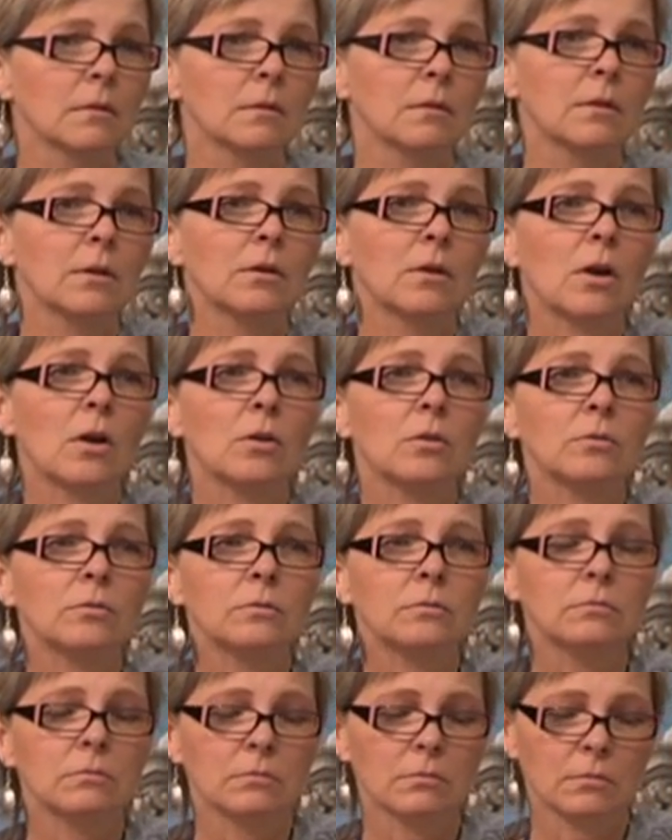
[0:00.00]
their
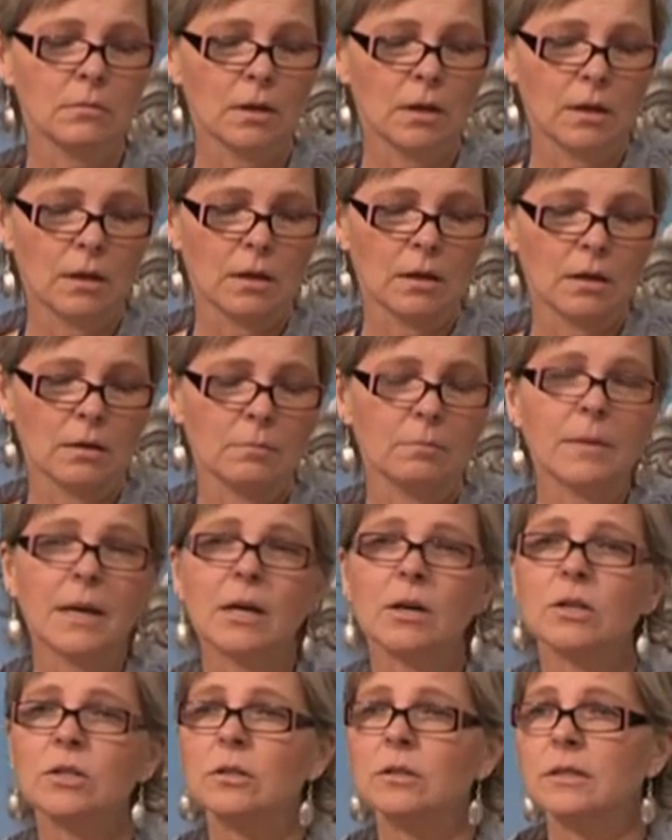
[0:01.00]
own
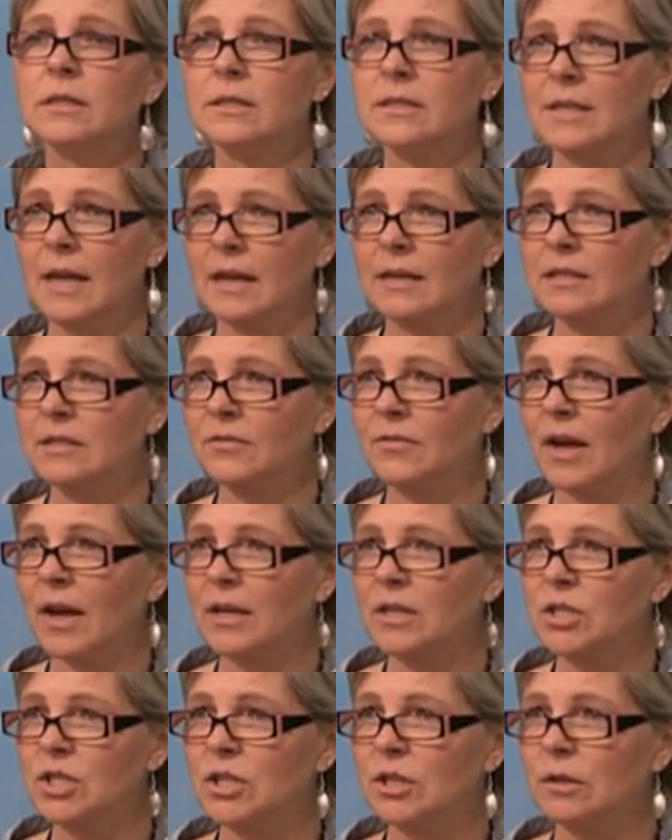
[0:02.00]
marital
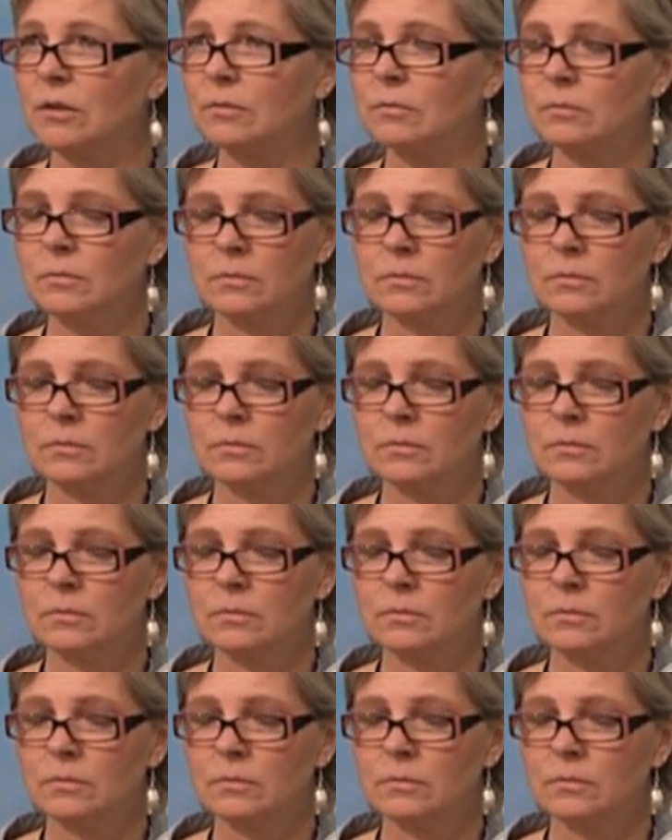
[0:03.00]
dissatisfaction.